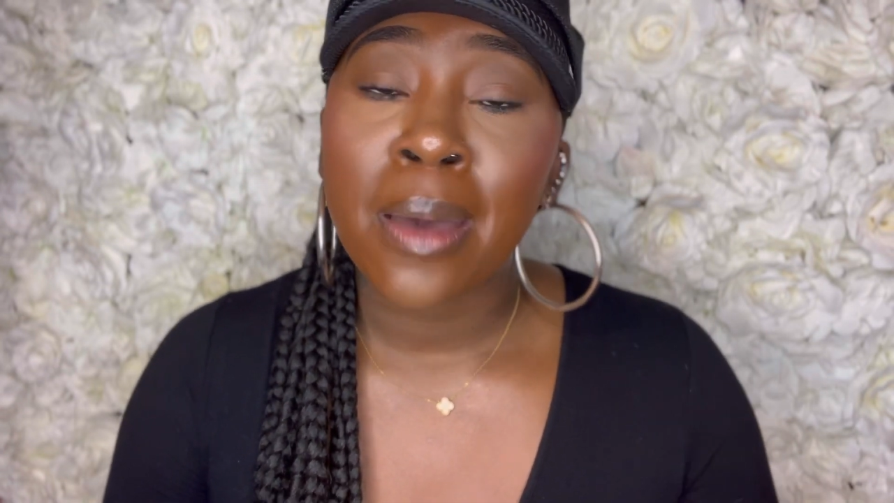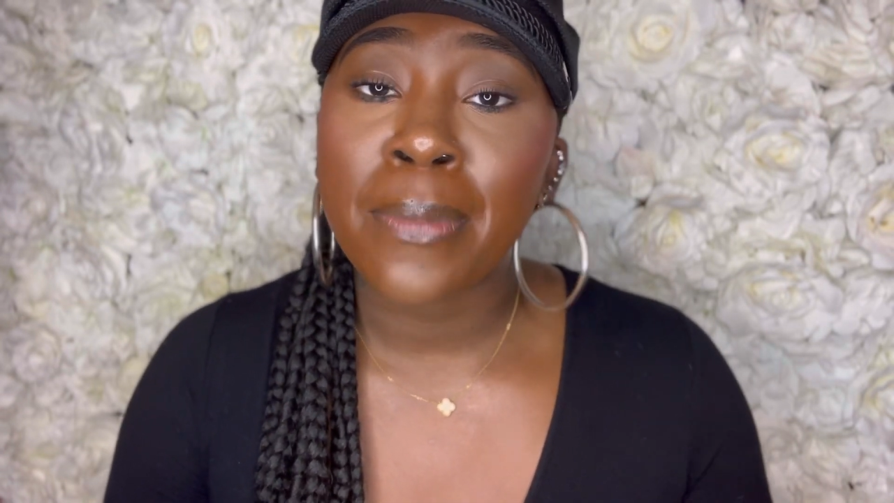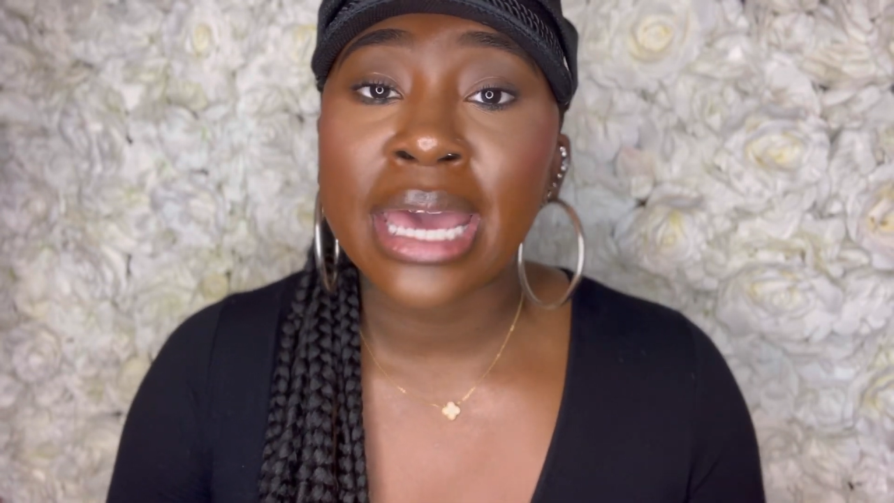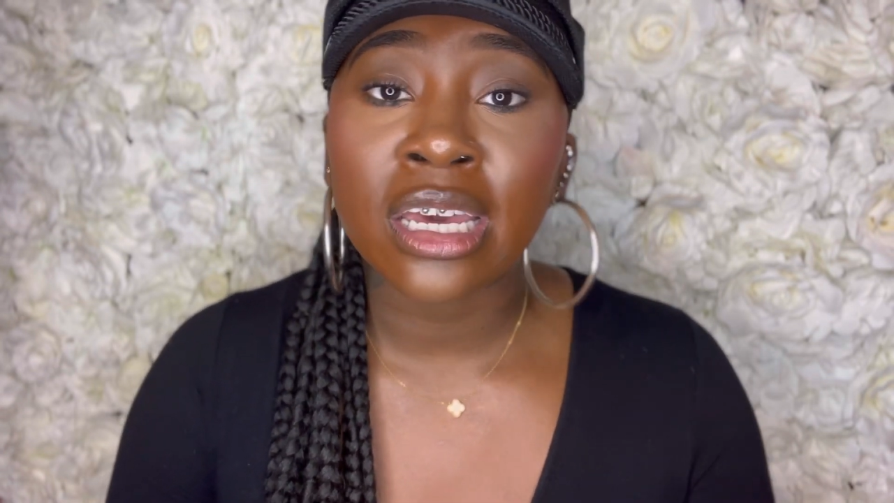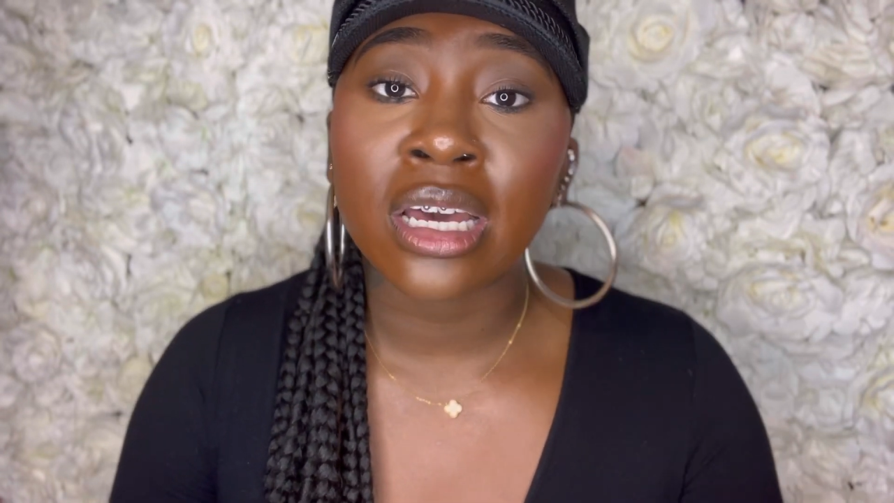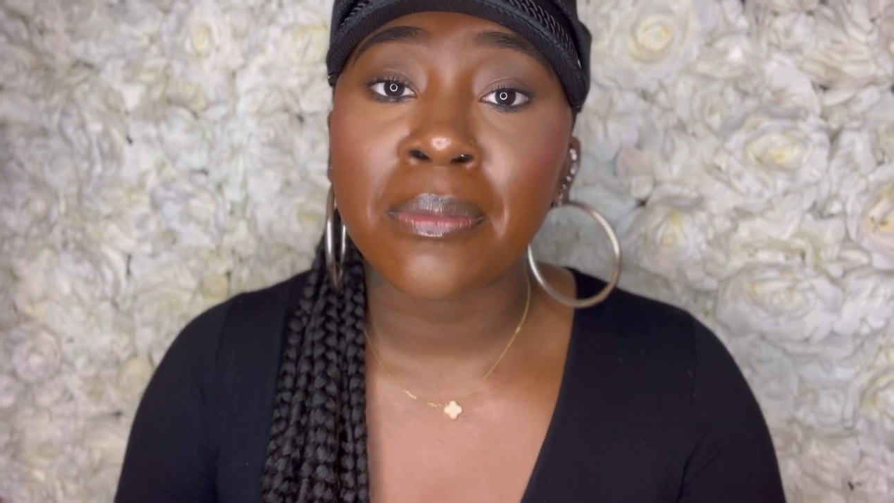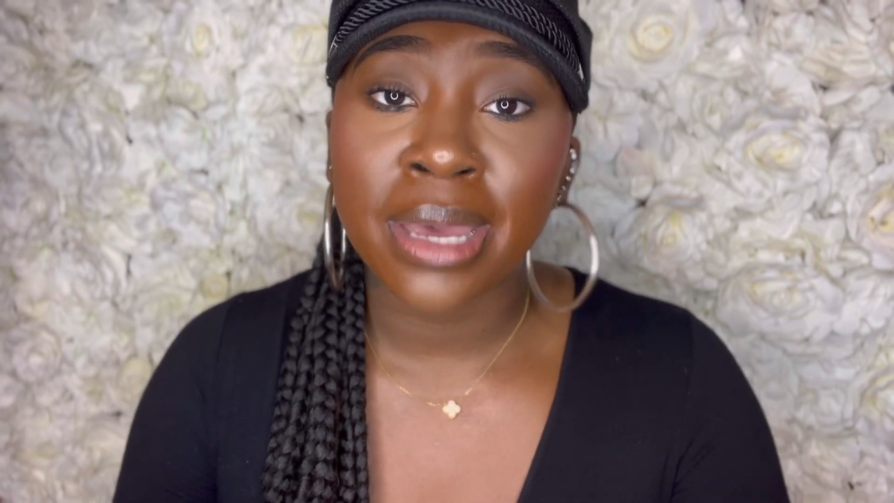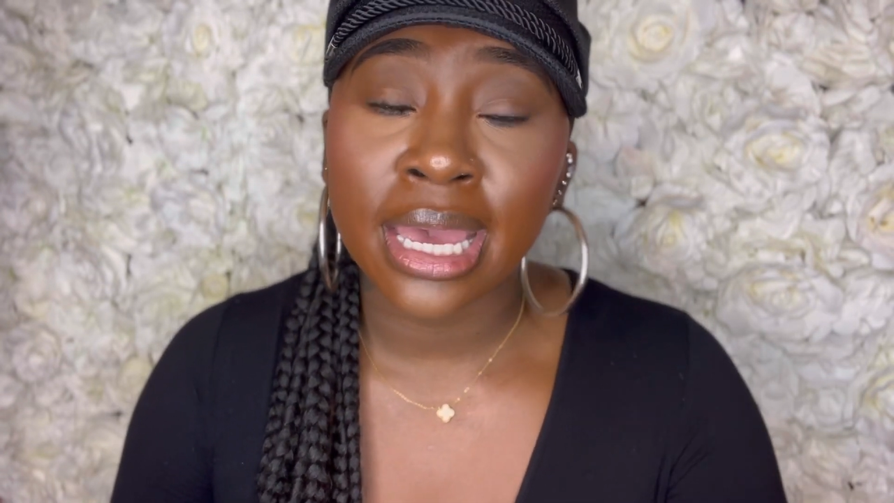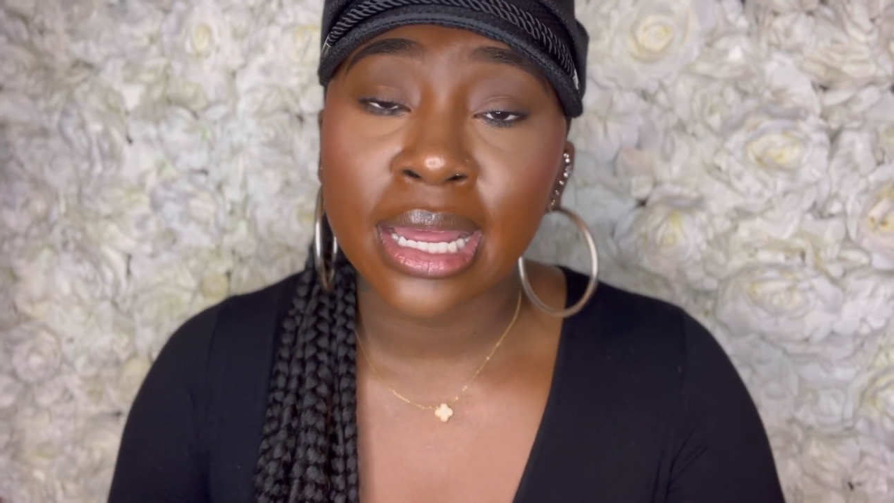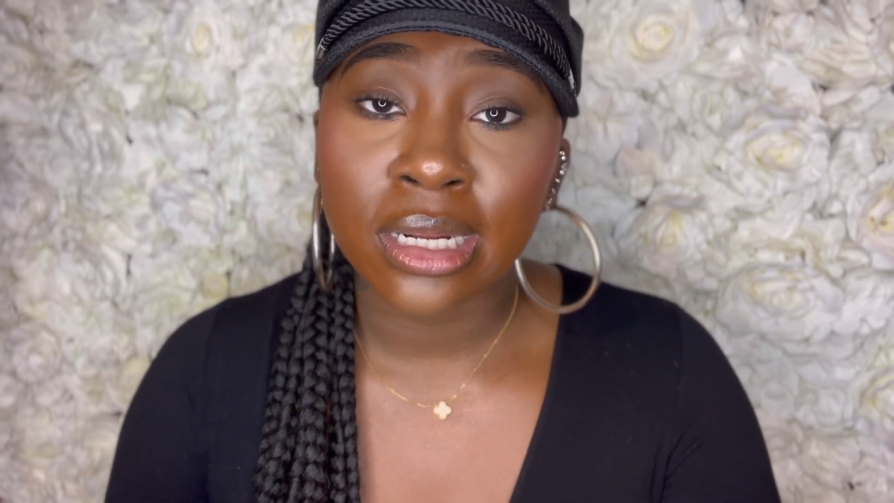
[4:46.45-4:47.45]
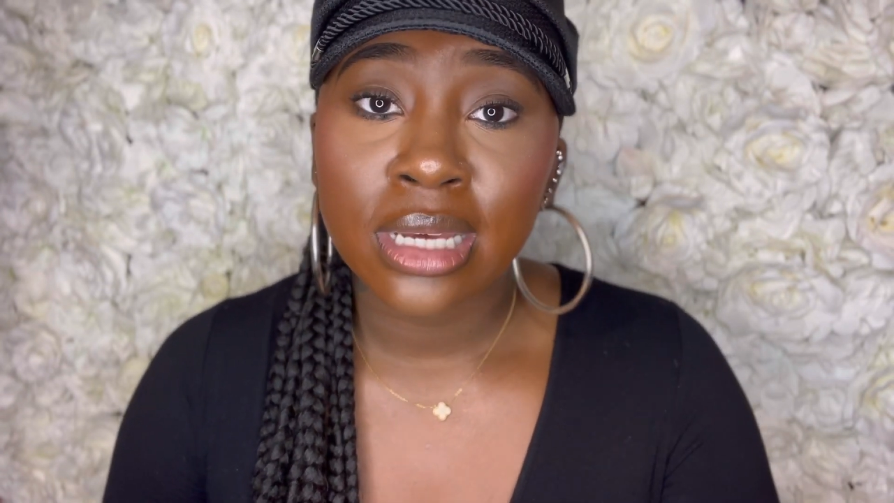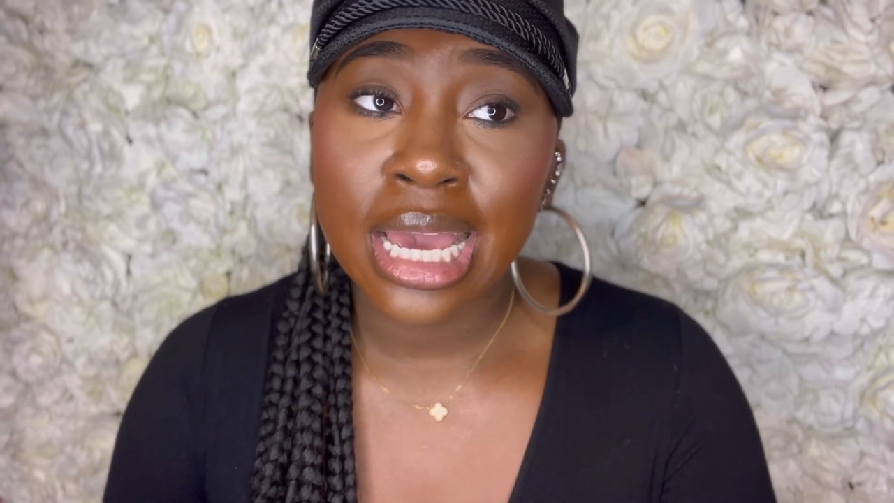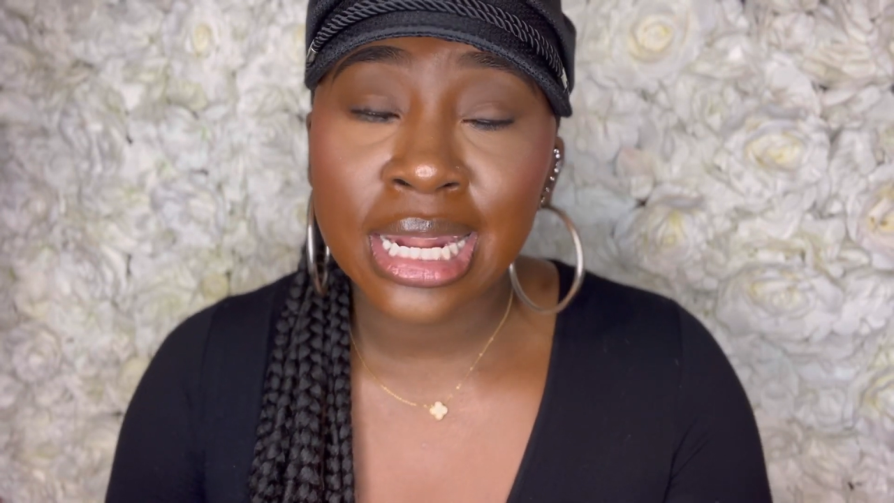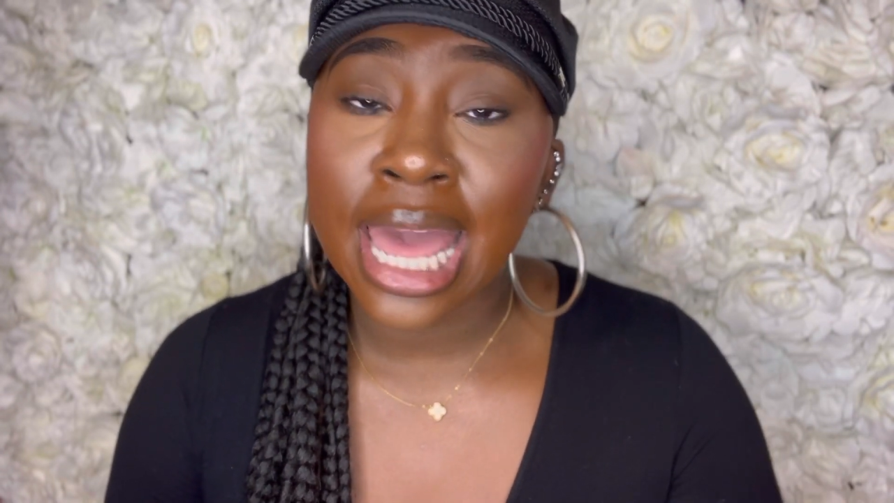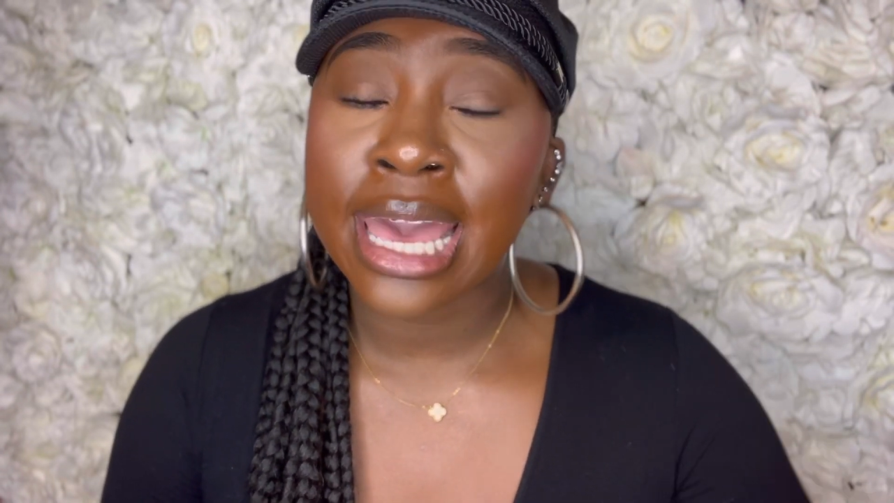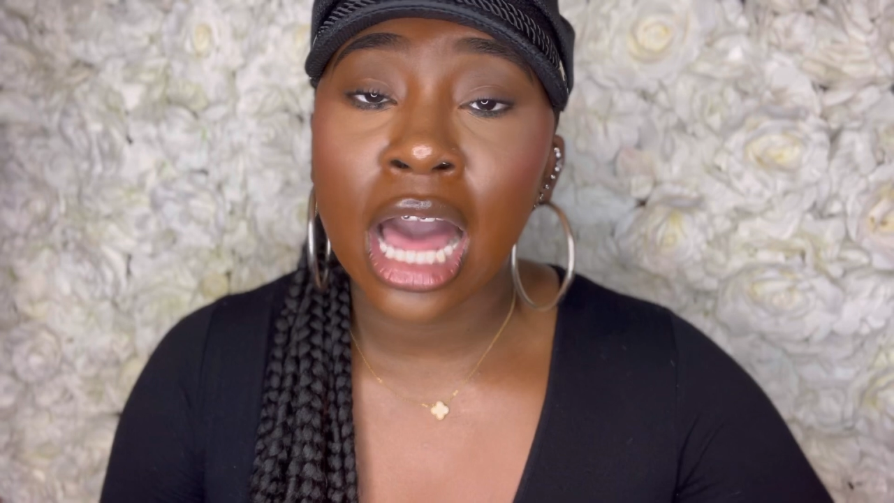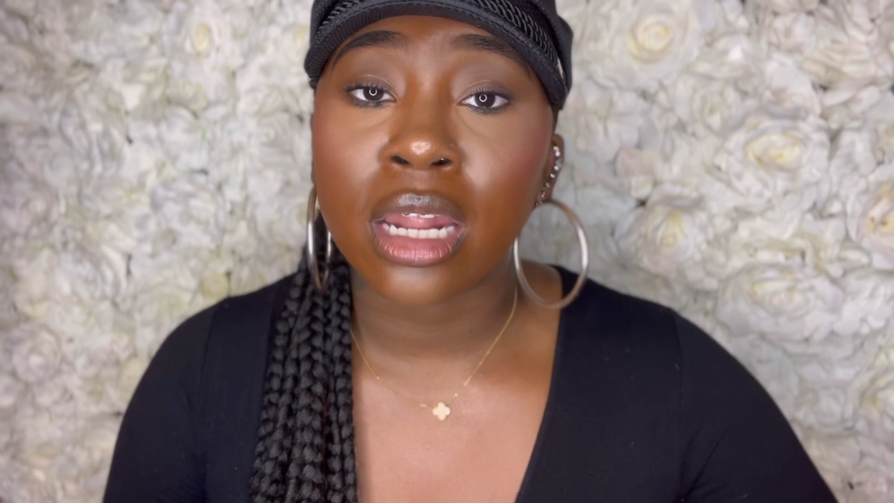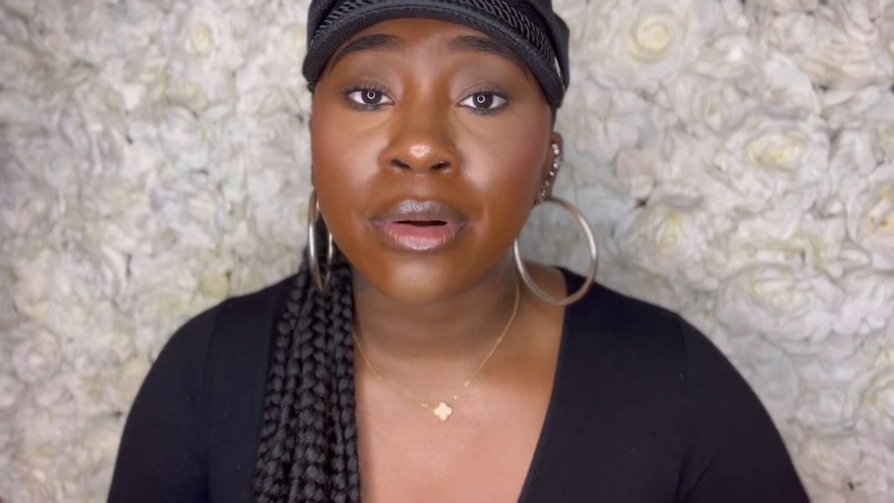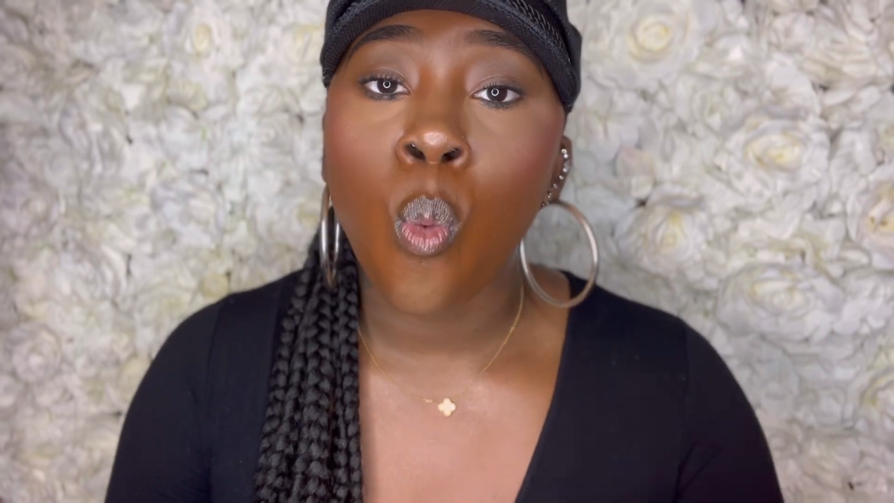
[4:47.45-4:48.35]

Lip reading: bagging a man in that caliber.